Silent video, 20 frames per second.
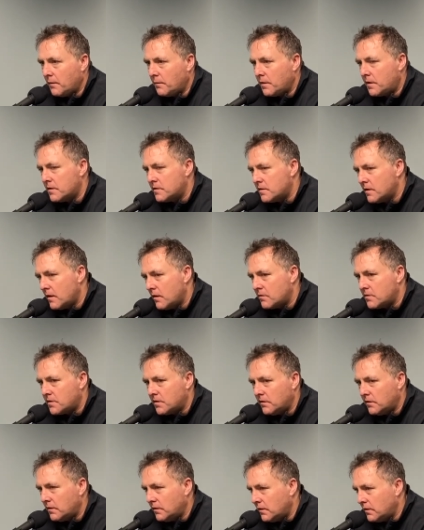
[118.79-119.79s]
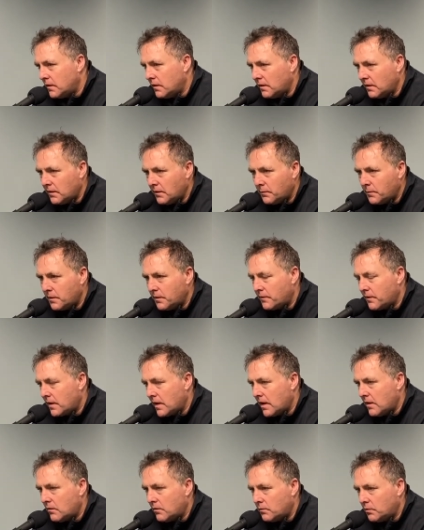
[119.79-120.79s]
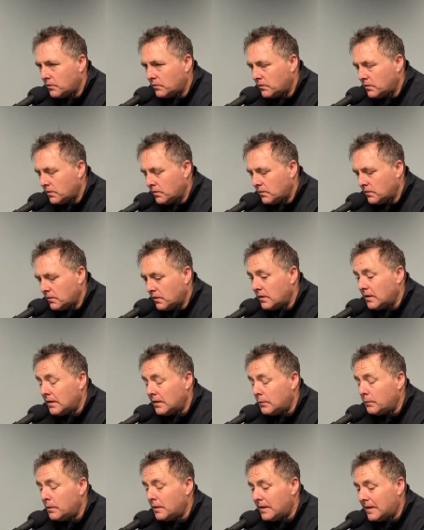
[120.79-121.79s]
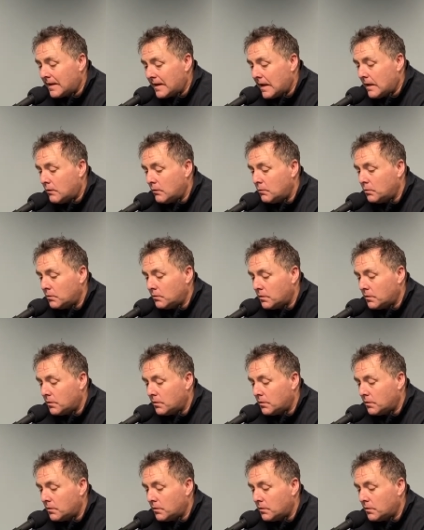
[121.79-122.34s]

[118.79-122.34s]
because they are still a little bit accountable to